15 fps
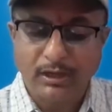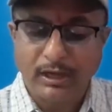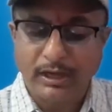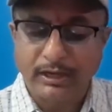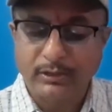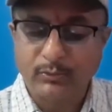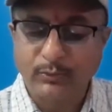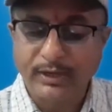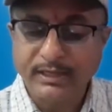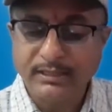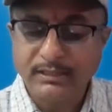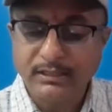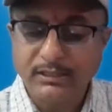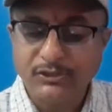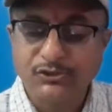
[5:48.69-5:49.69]
And
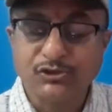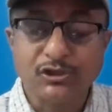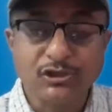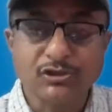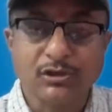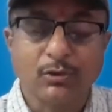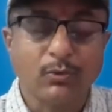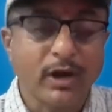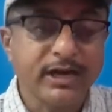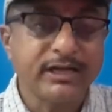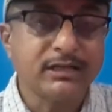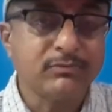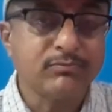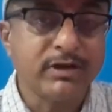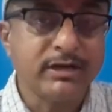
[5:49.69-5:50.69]
when she saw why
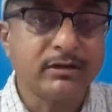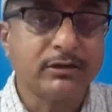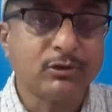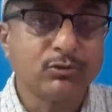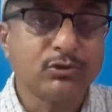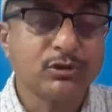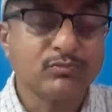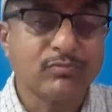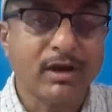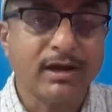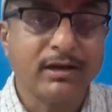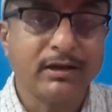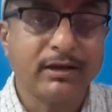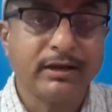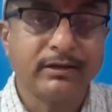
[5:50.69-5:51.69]
it made her to
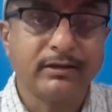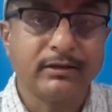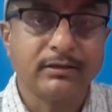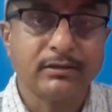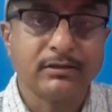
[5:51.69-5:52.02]
smile and